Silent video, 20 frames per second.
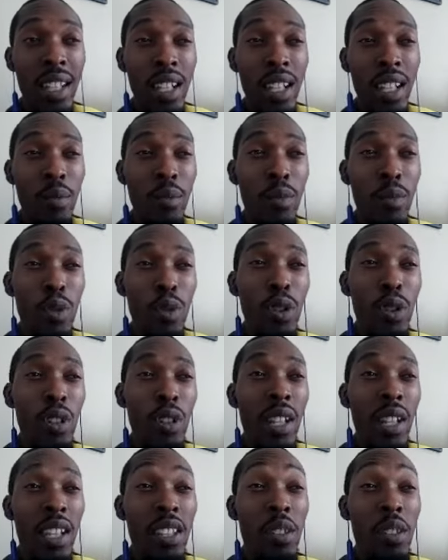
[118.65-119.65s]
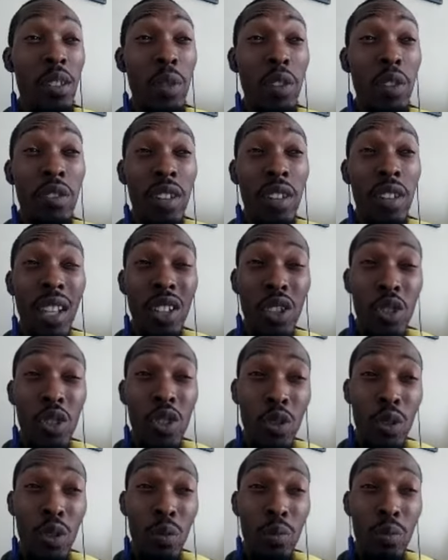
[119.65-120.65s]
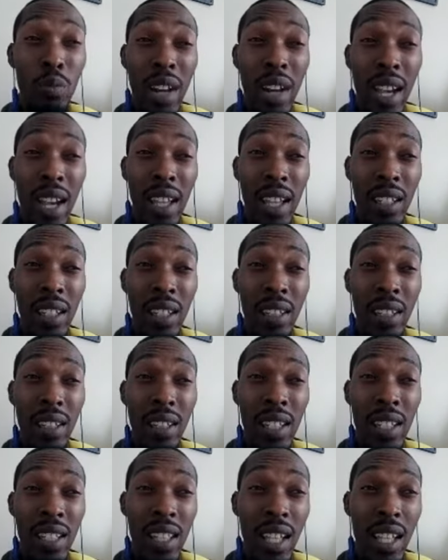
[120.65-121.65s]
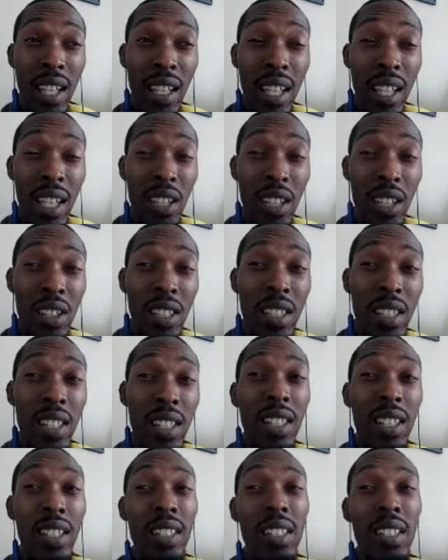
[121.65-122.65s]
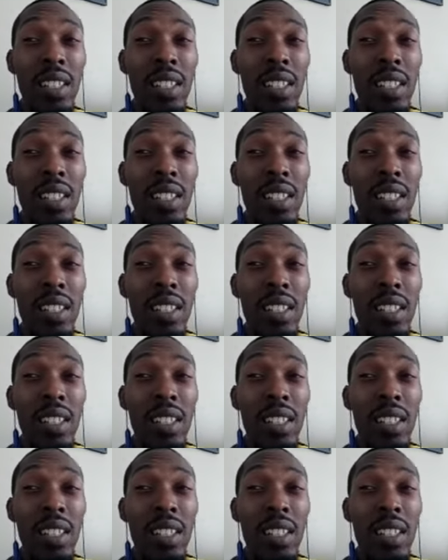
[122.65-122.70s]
more experiential brand design agencies.